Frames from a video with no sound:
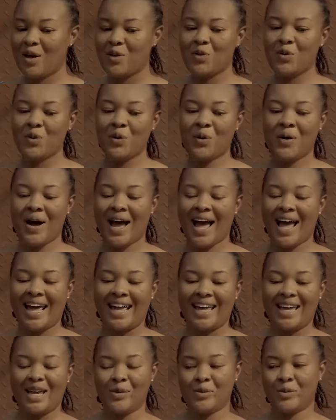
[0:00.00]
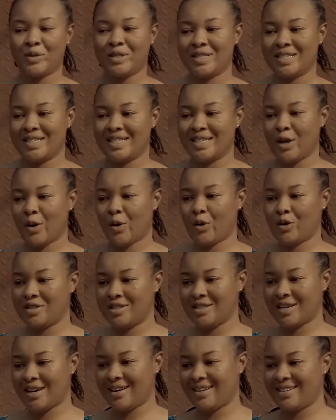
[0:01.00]
No, I came to see
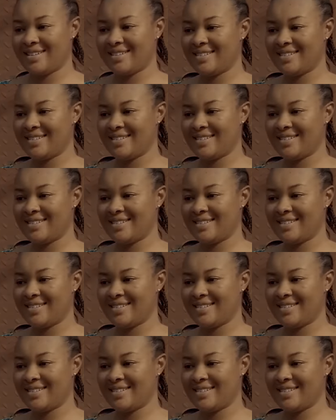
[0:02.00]
Oja.